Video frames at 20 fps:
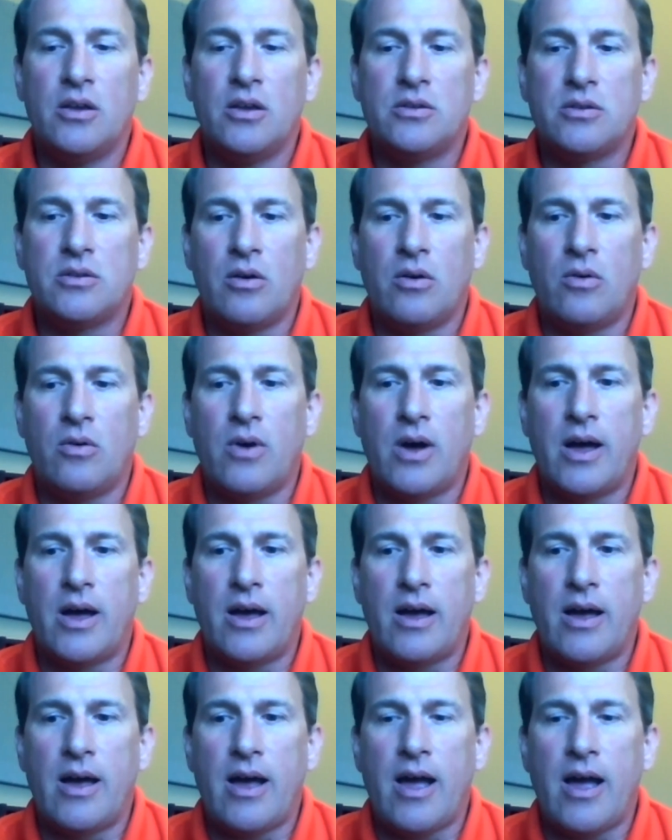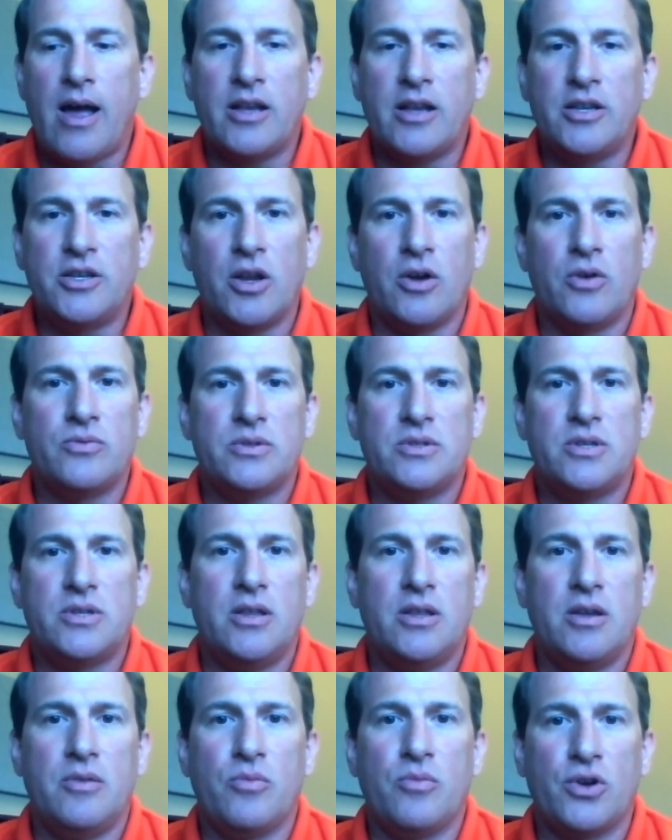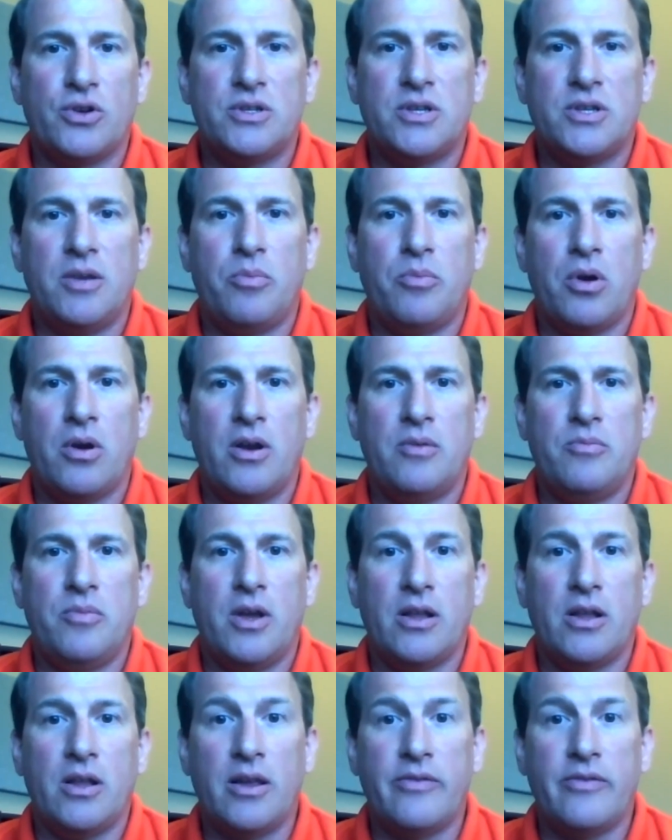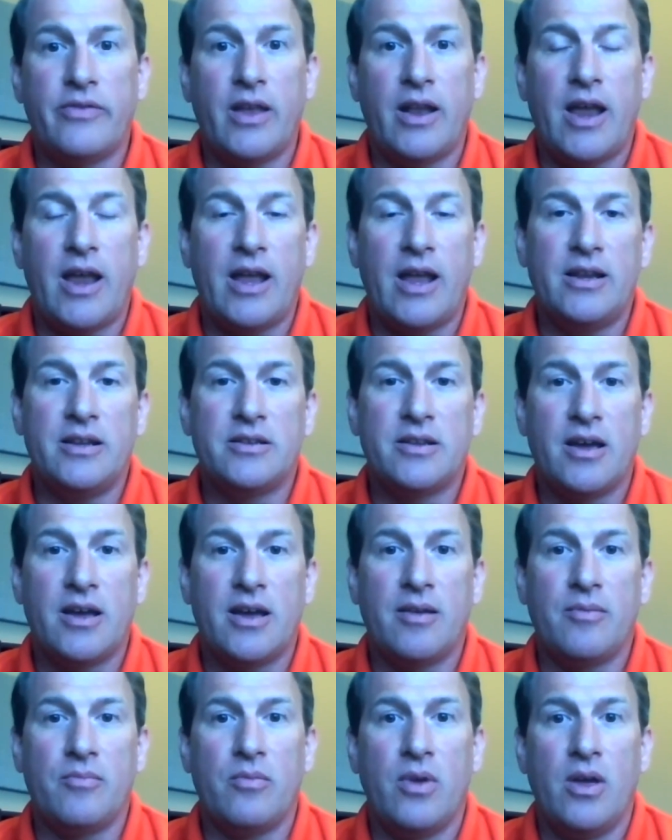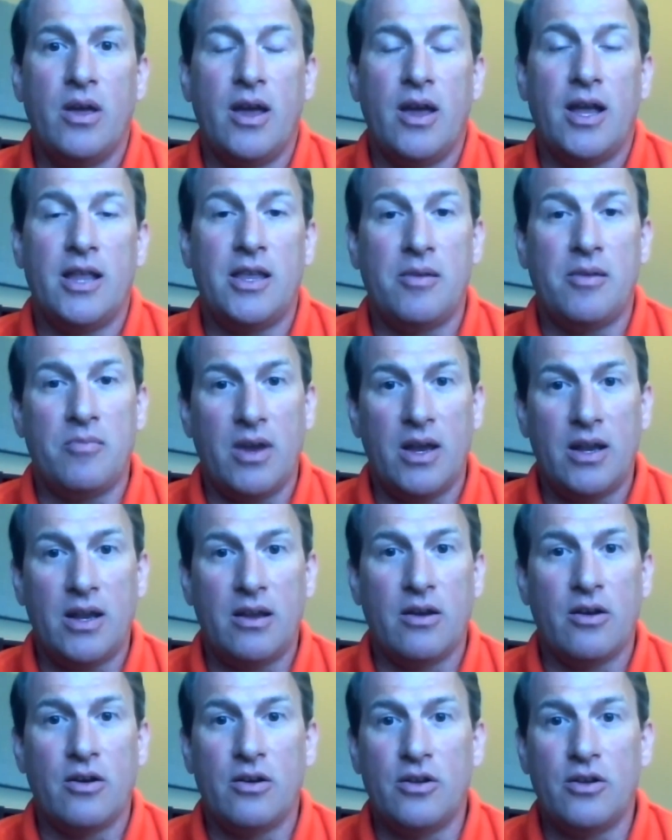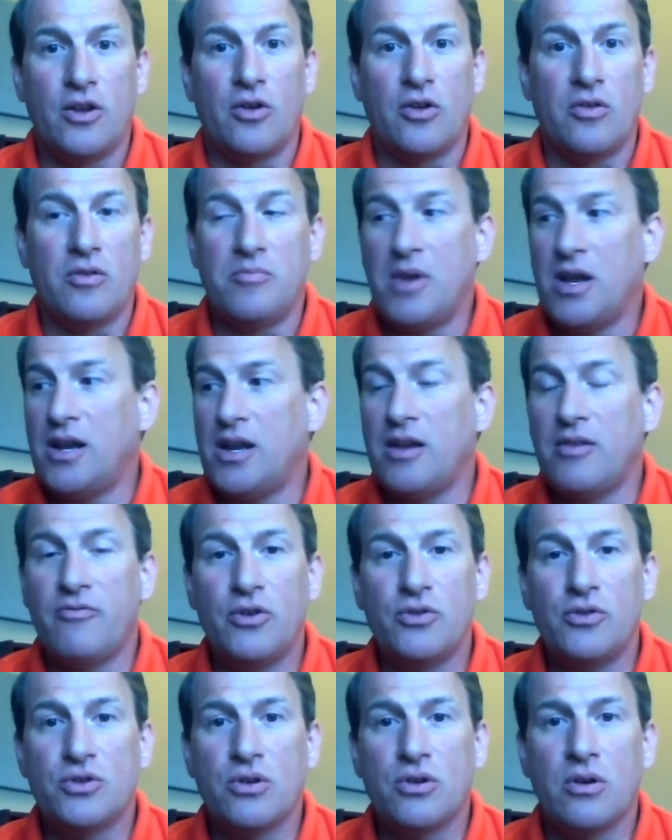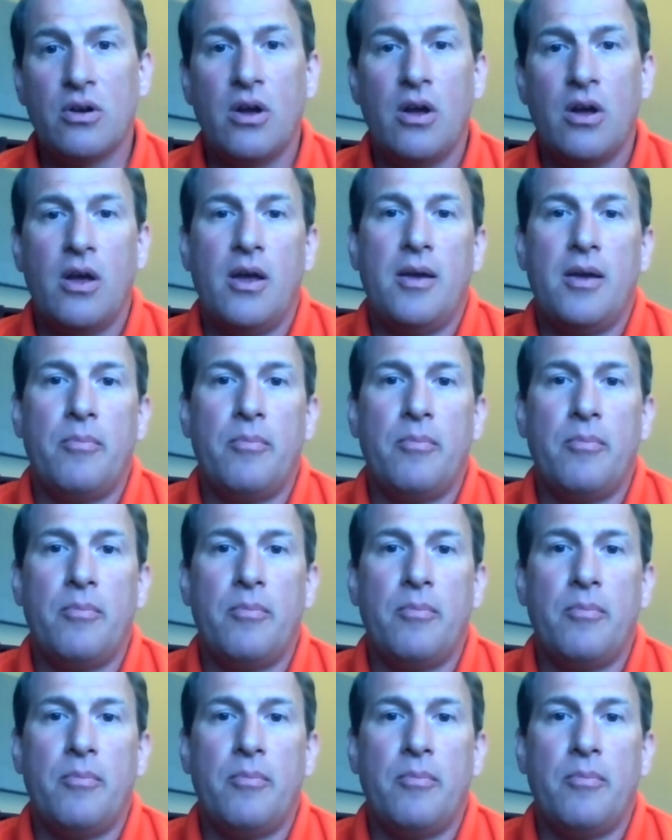So I don't see the emergency period being lifted anytime in the immediate future.